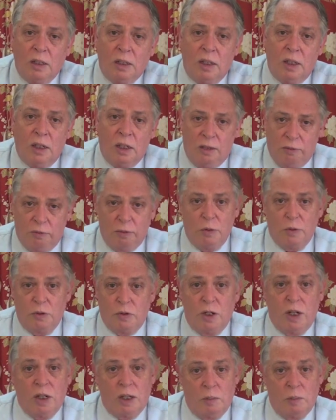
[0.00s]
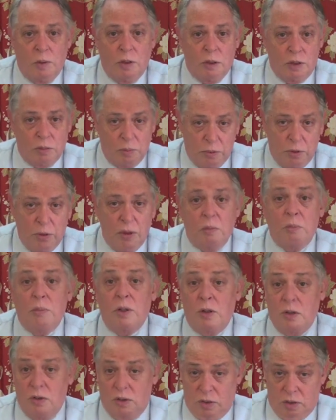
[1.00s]
can influence an acupuncture point
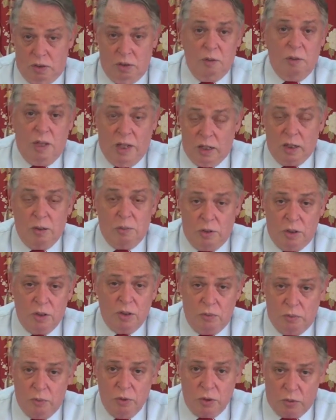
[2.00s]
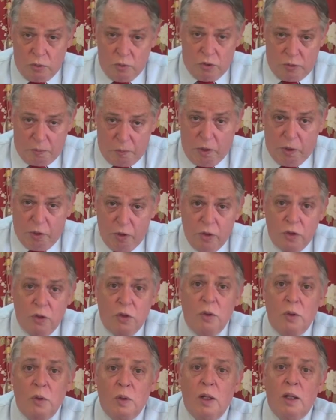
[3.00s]
because acupuncture points respond
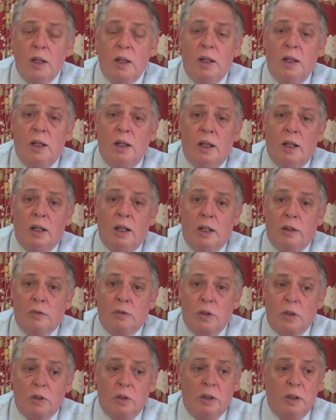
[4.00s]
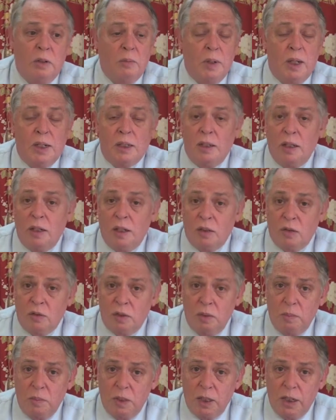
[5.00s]
to electrical and magnetic
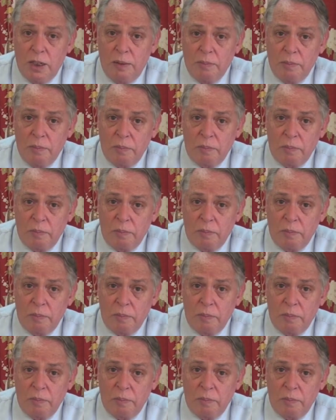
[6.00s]
stimuli,